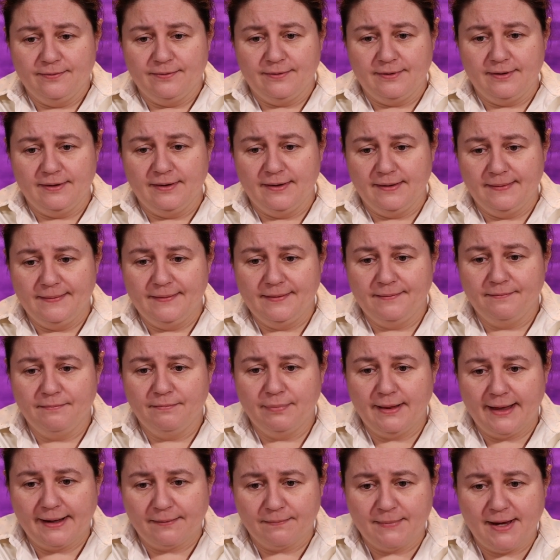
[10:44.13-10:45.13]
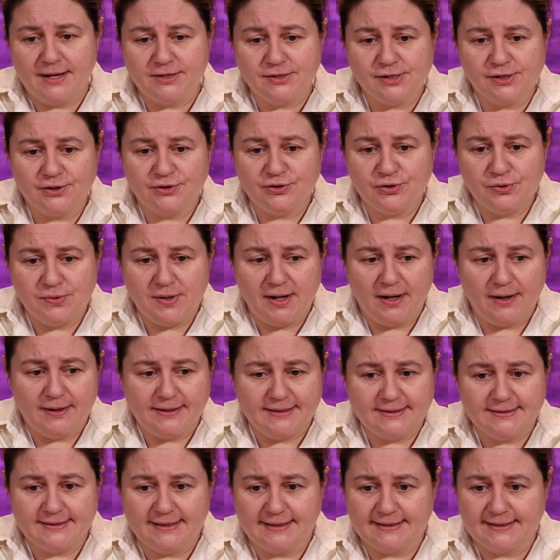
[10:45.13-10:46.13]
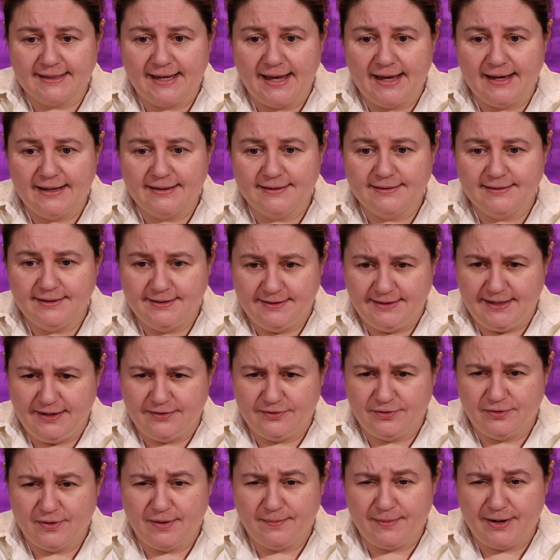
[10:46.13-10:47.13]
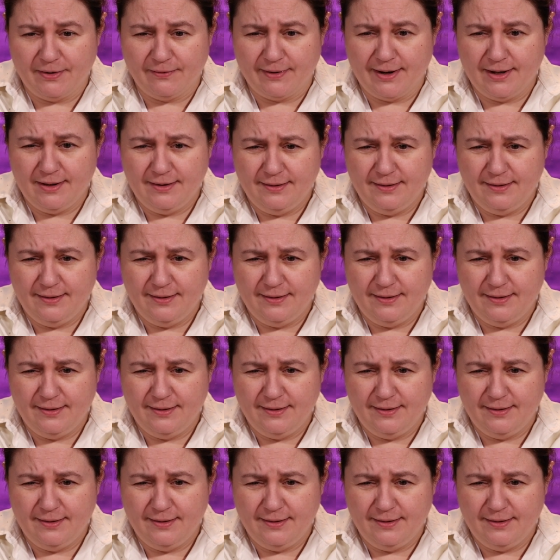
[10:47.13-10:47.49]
The Blackmagic's shooting on a 6K sensor. Am I right?